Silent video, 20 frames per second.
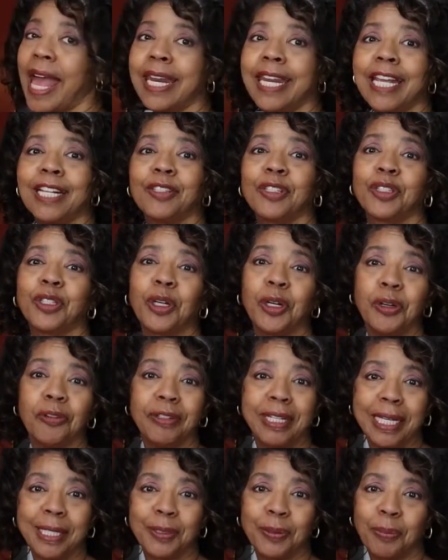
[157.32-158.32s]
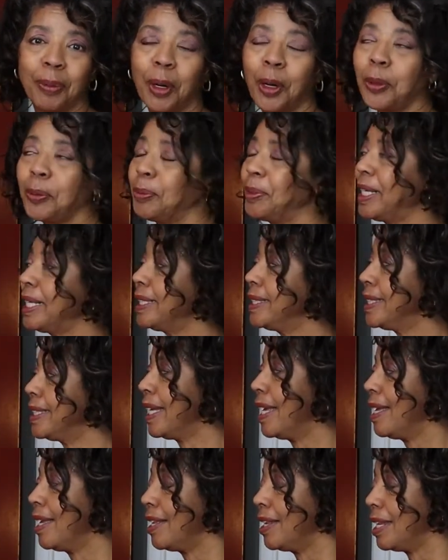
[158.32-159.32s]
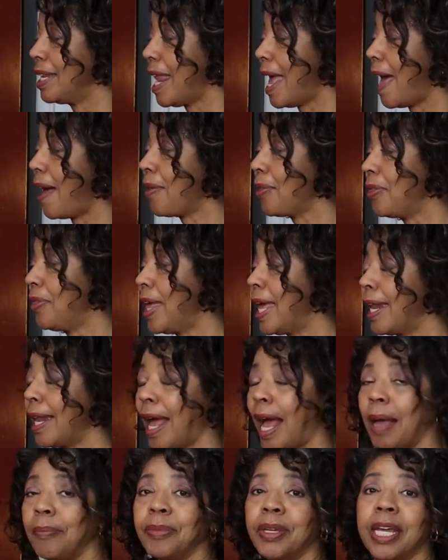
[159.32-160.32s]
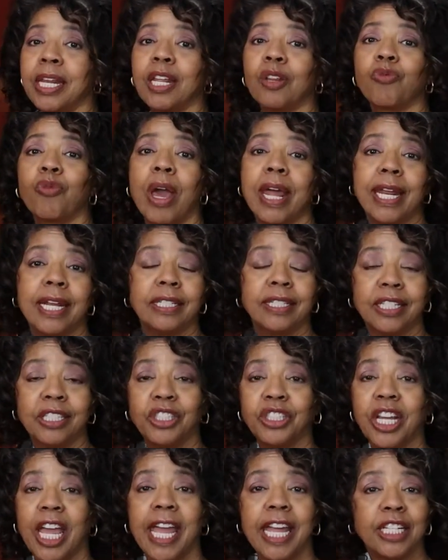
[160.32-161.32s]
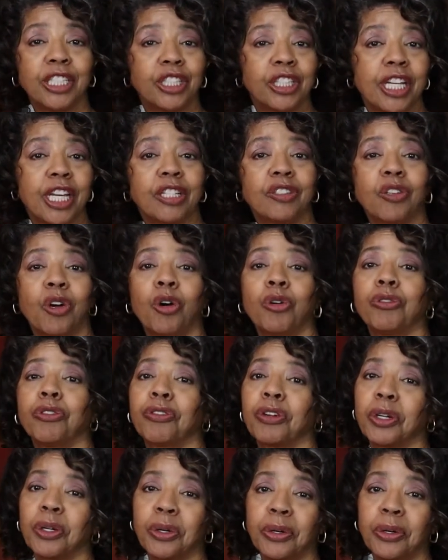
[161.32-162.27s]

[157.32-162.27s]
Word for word: And it served its purpose now that I'm getting ready to change things over for